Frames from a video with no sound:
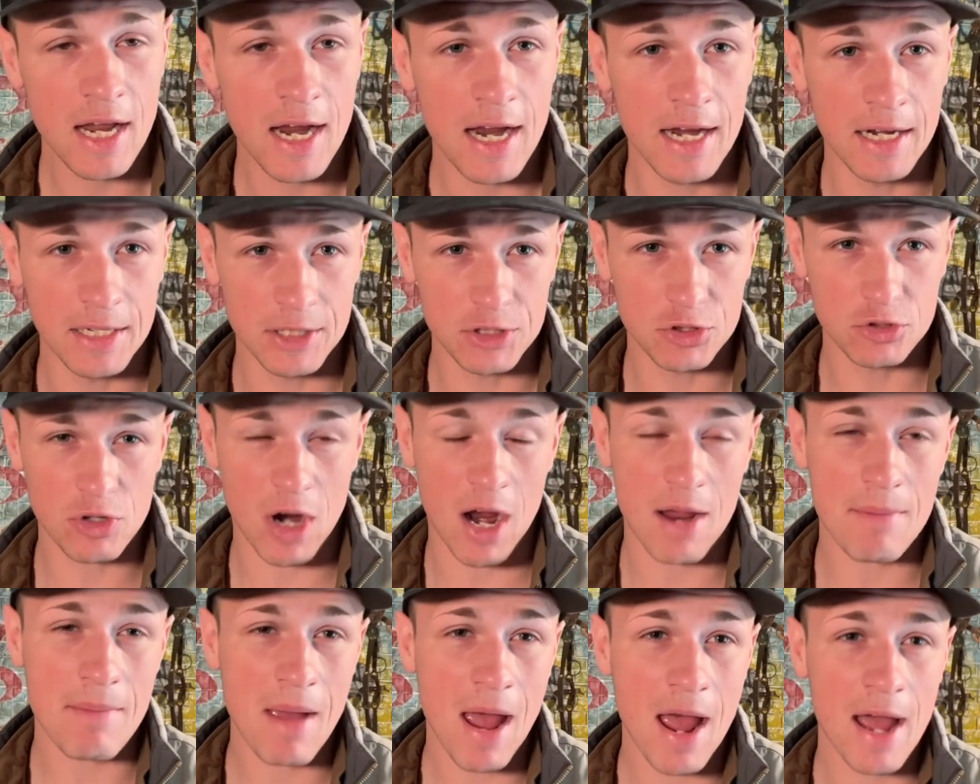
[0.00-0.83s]
at a
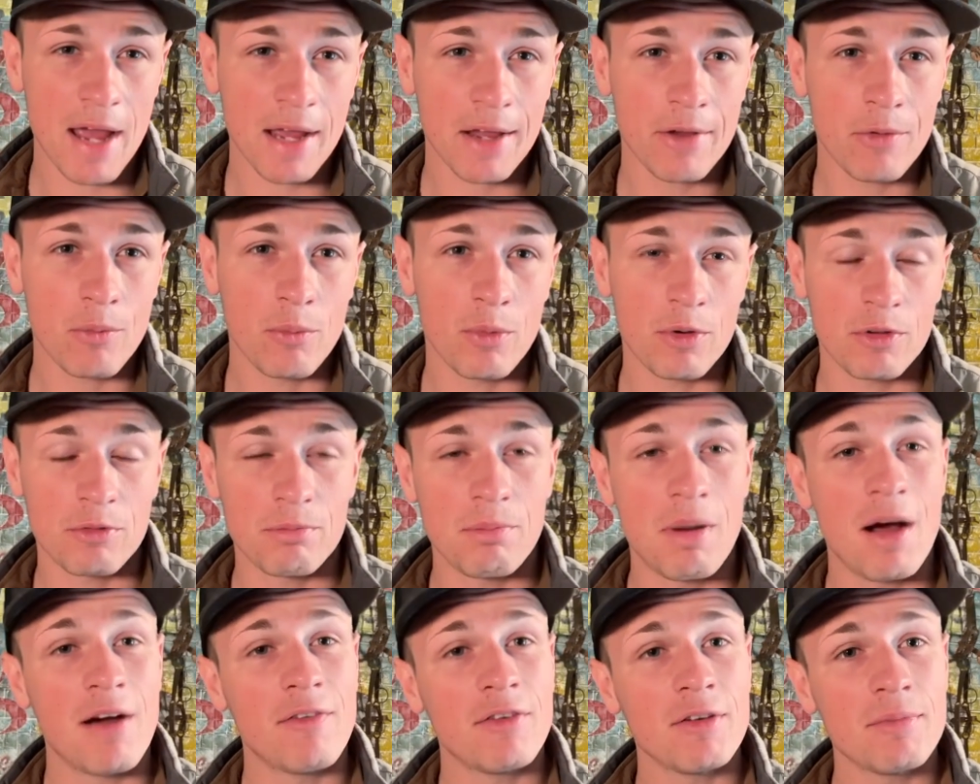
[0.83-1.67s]
dry bag with
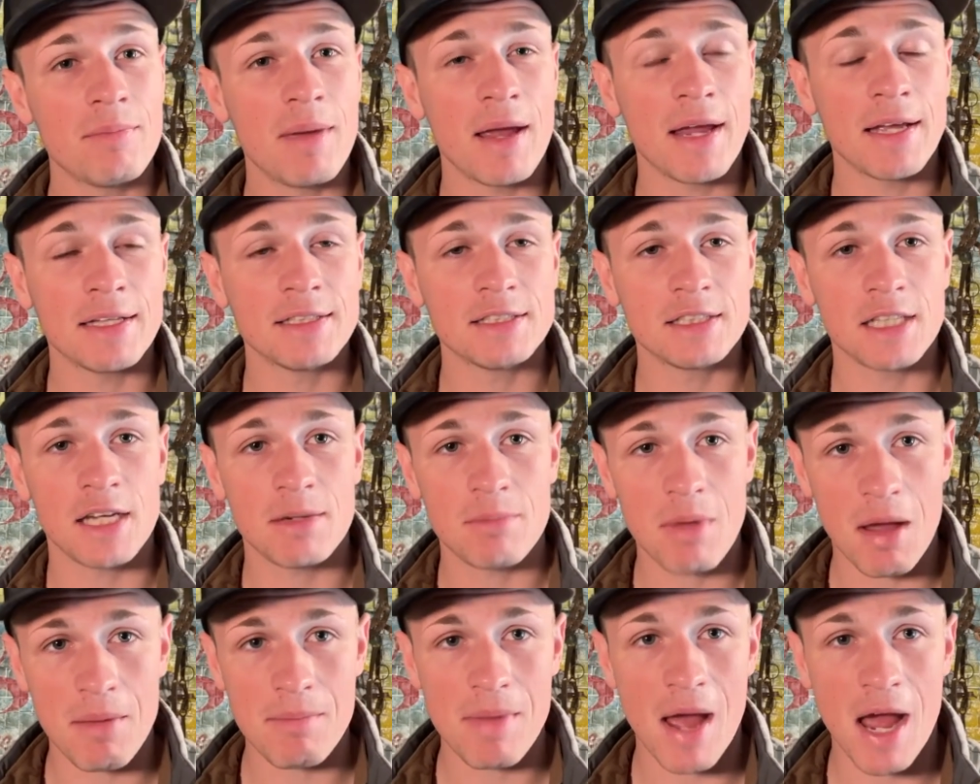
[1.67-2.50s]
puffy pants
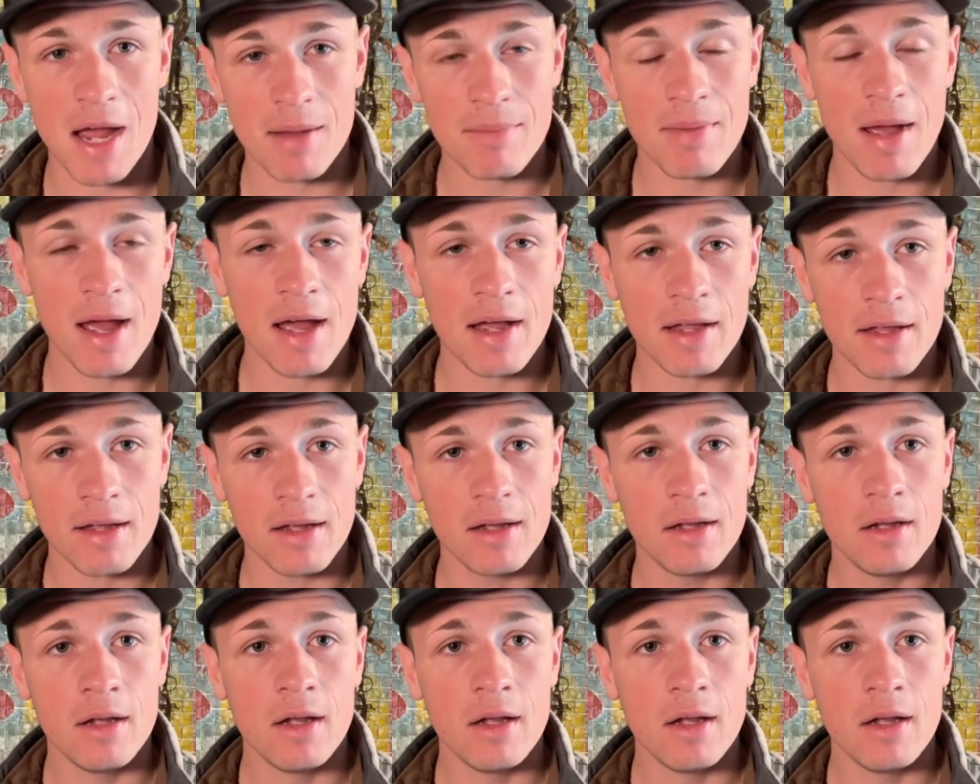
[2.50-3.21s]
in my backpack.